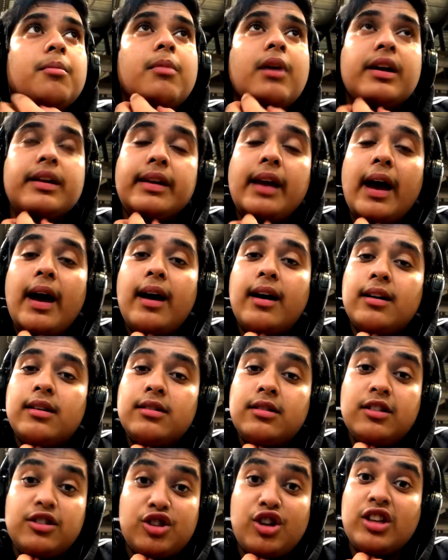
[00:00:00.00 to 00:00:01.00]
But yeah,
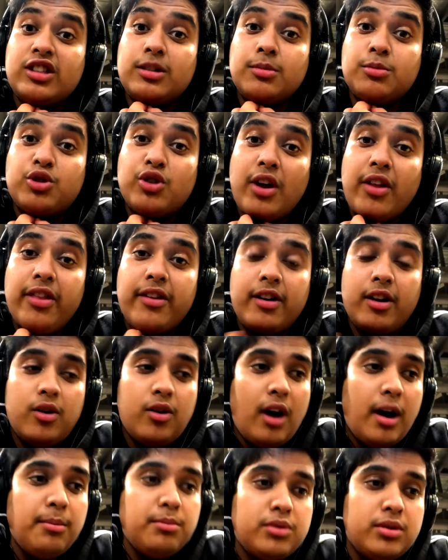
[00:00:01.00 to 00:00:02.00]
let's get some strength
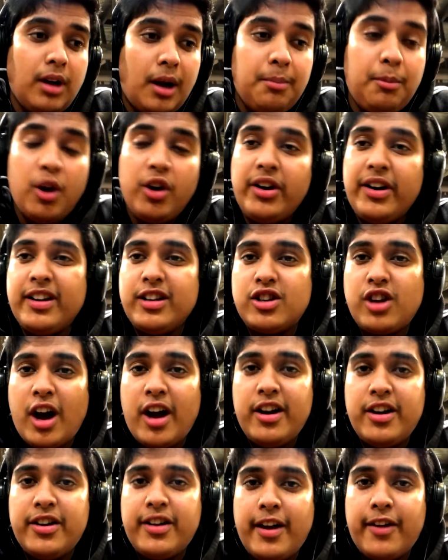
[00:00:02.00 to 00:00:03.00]
now. I'm, I'm already
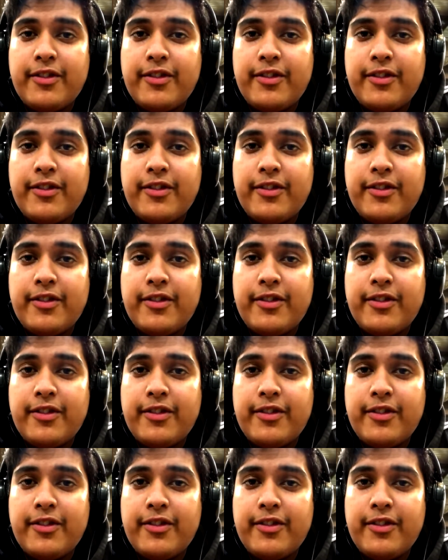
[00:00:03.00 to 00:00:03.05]
tired